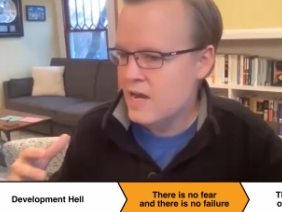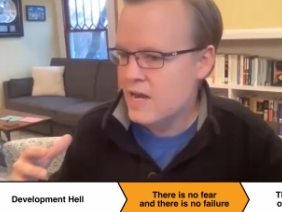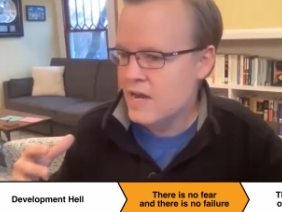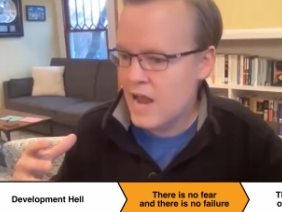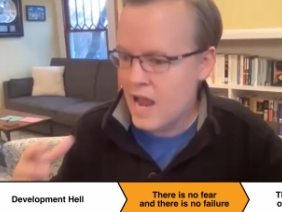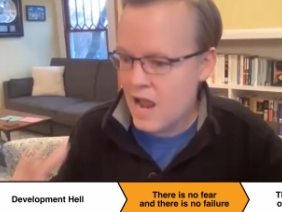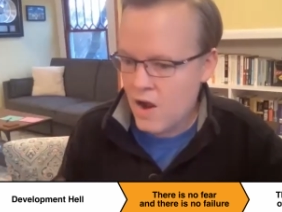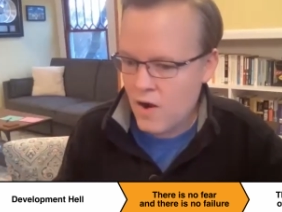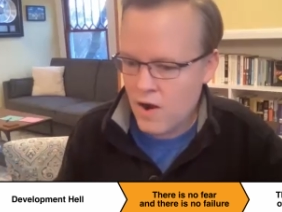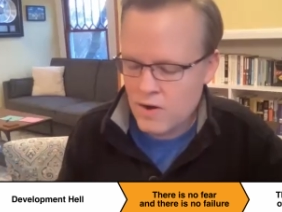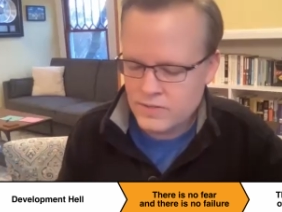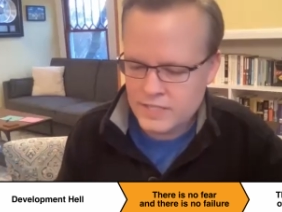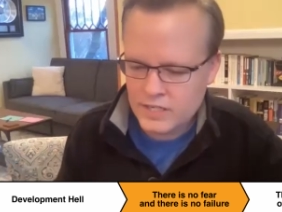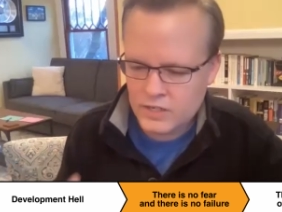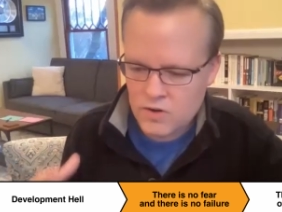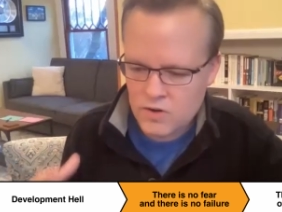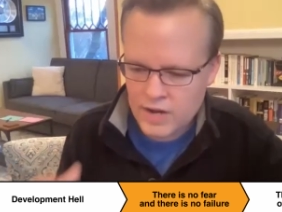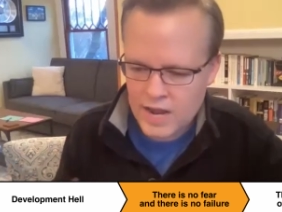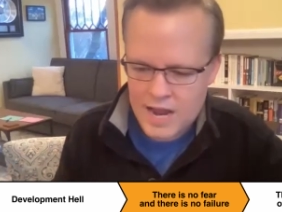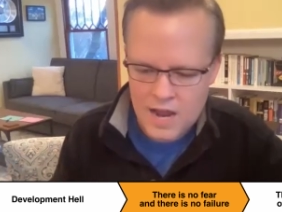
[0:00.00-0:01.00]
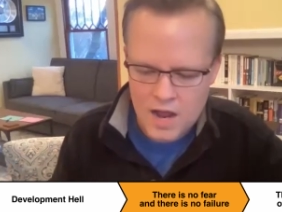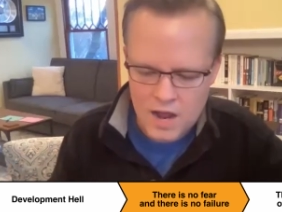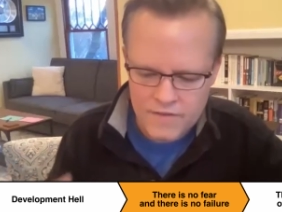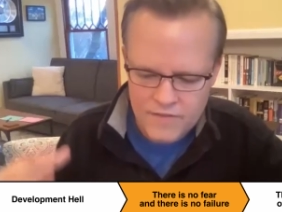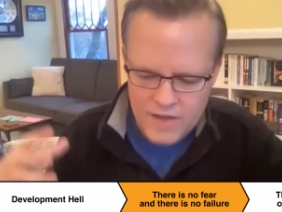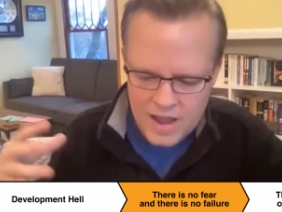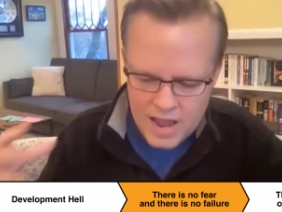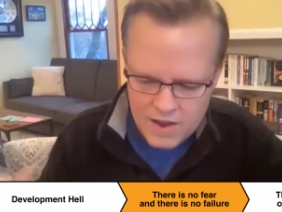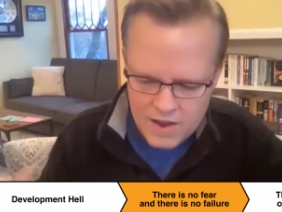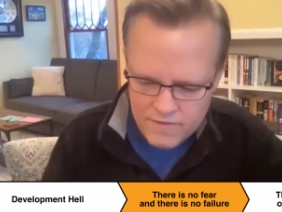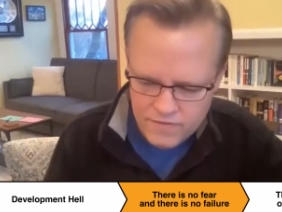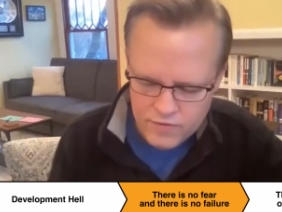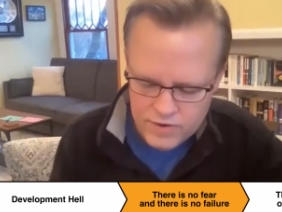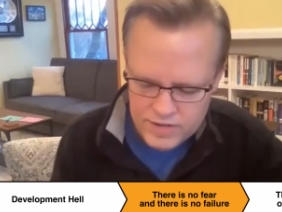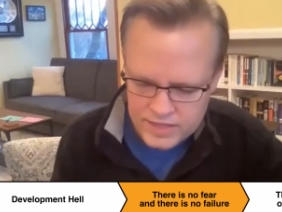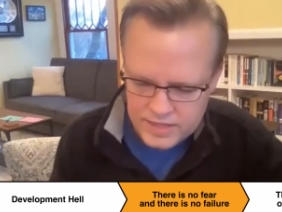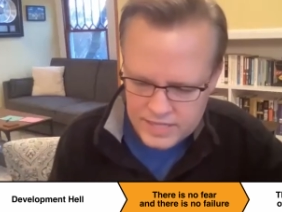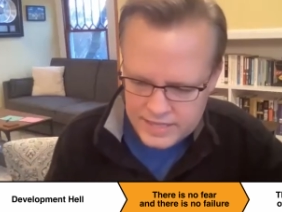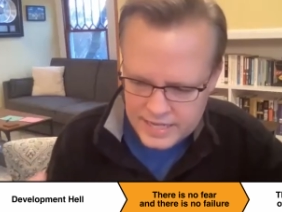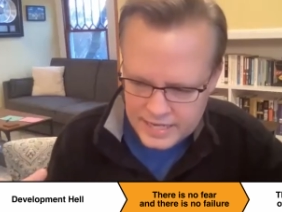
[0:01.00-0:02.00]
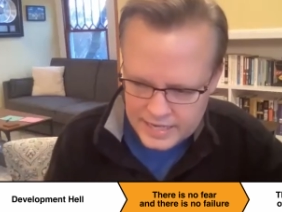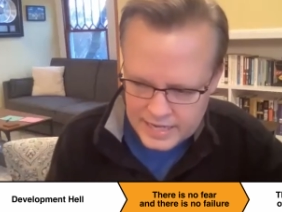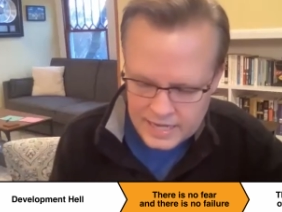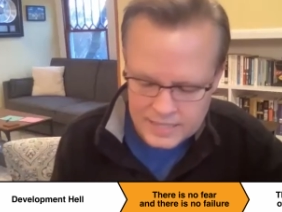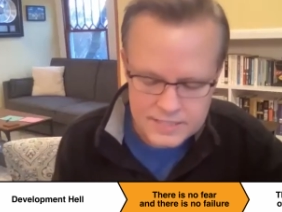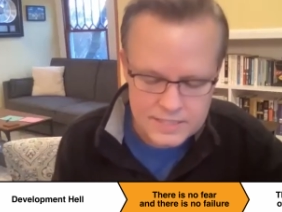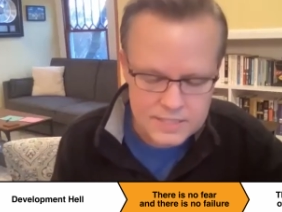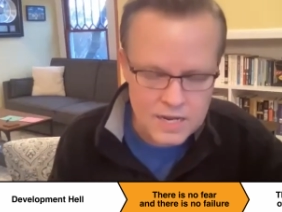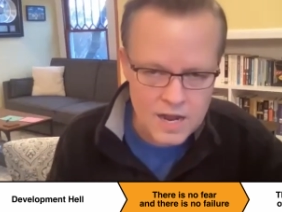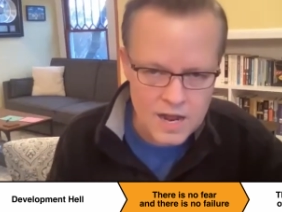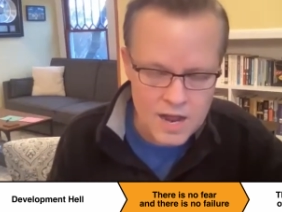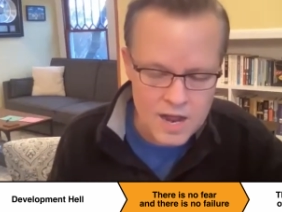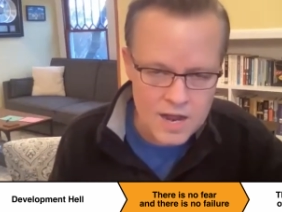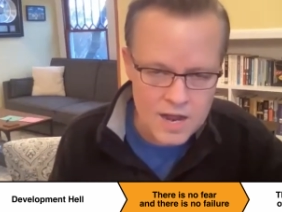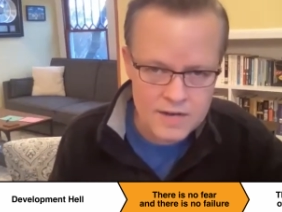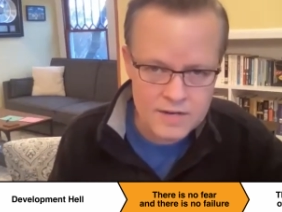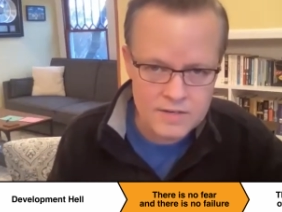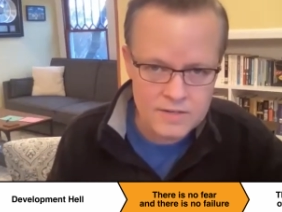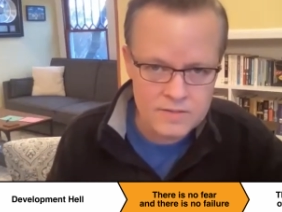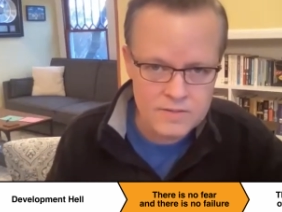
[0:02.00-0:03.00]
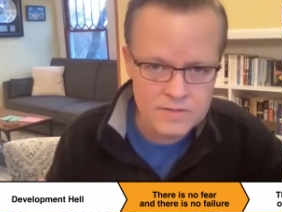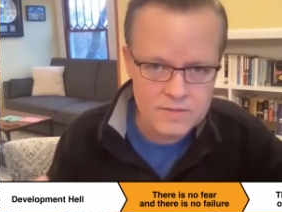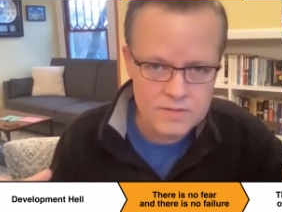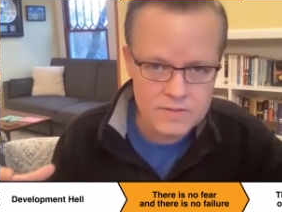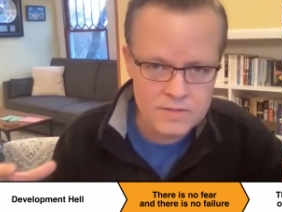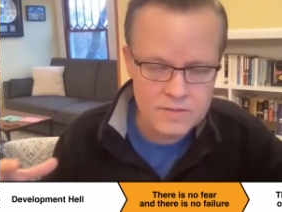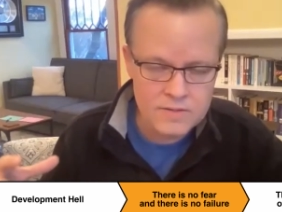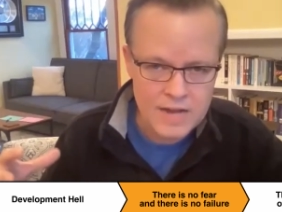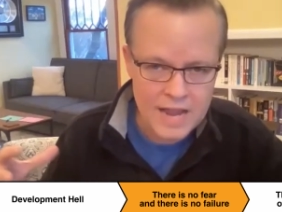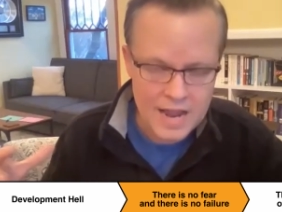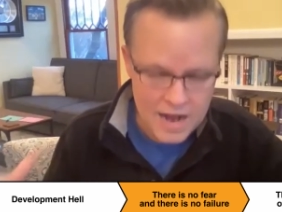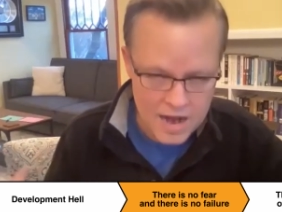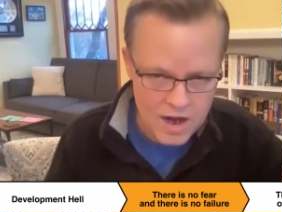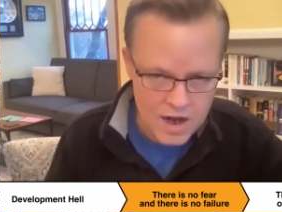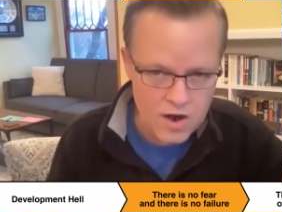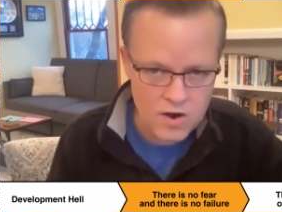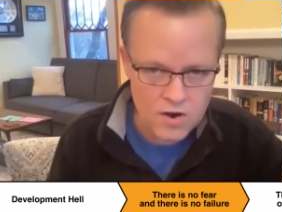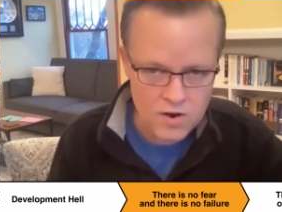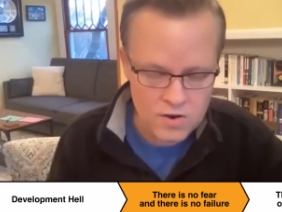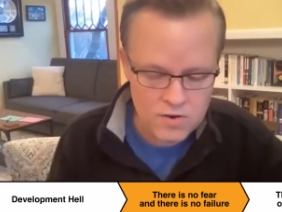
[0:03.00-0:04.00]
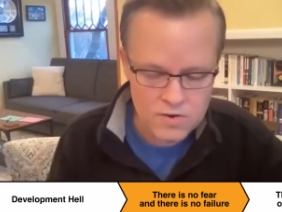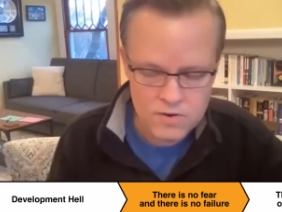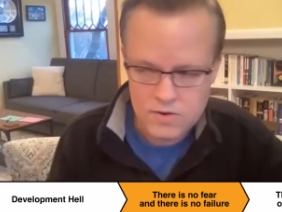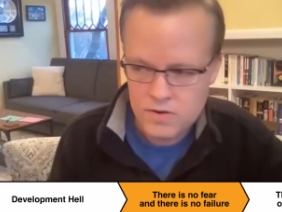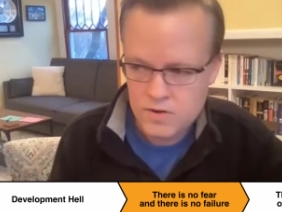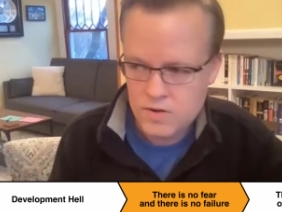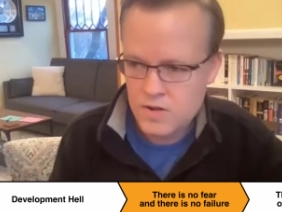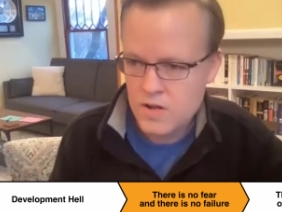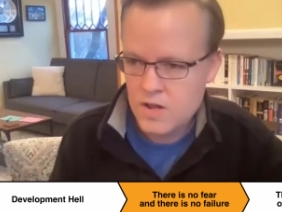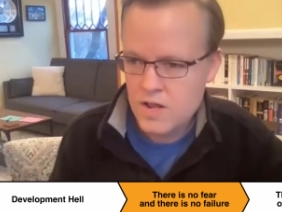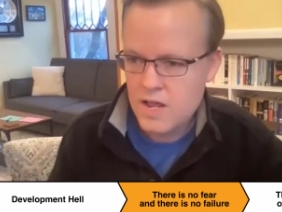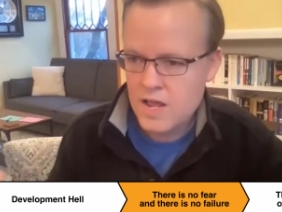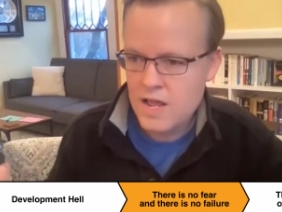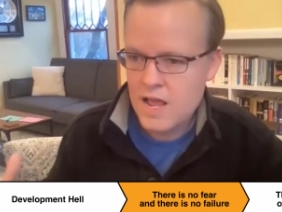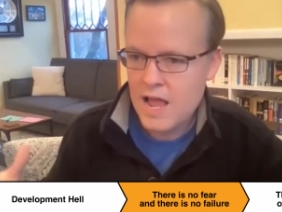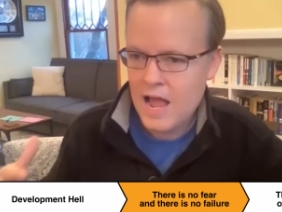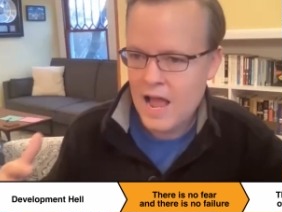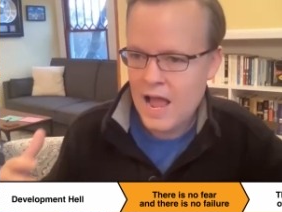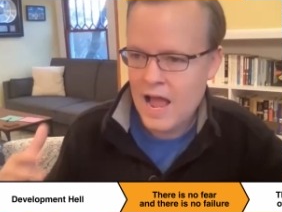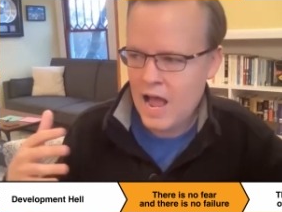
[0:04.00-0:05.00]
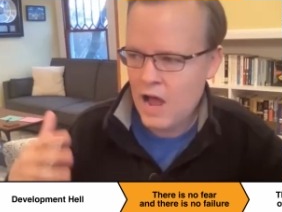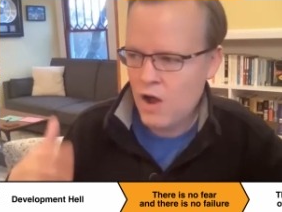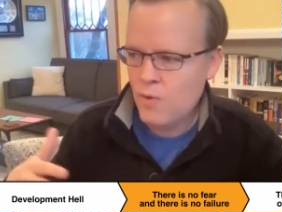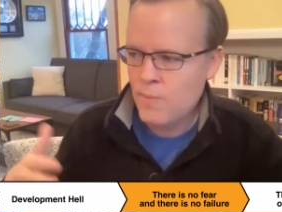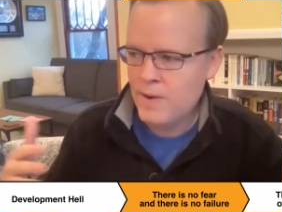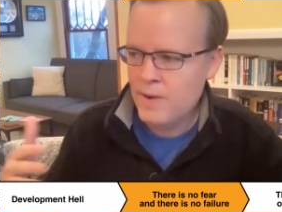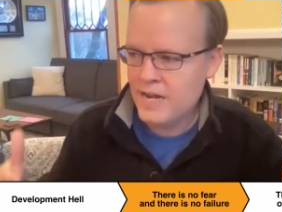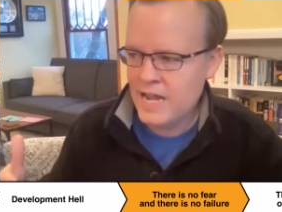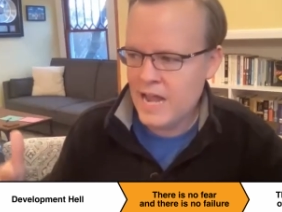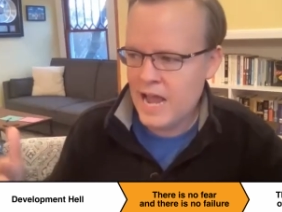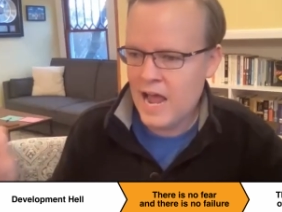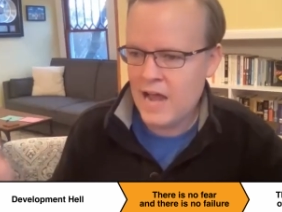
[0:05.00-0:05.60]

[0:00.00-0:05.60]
Now I was like, okay, of everything that gets on air, how many